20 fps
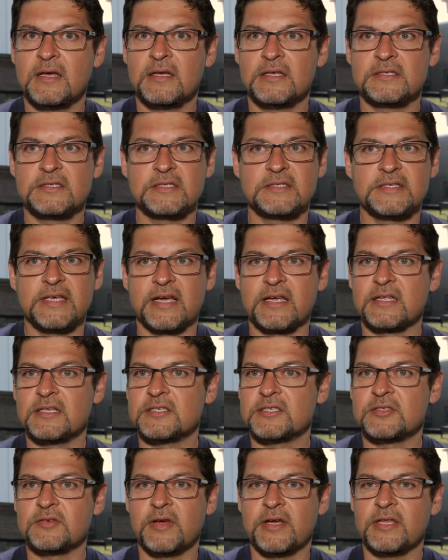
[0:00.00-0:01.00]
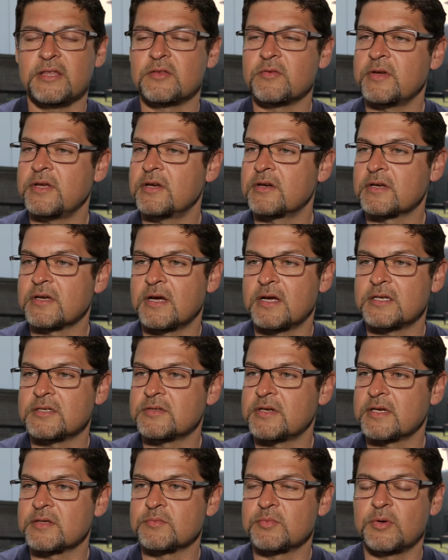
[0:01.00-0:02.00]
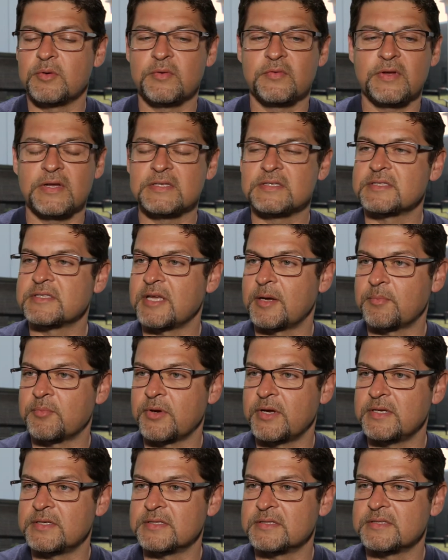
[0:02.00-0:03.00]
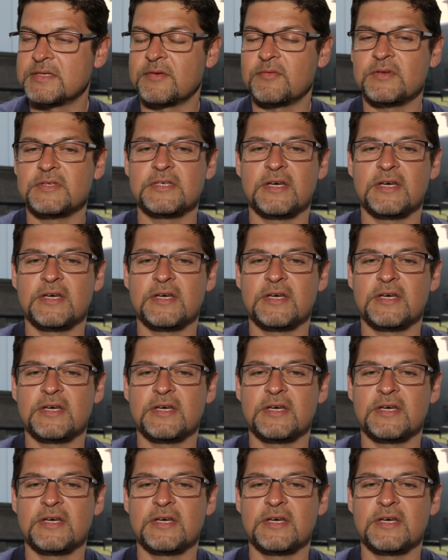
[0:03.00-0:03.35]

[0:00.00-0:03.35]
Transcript: It's the second straight 3-year contract where we've got step raises every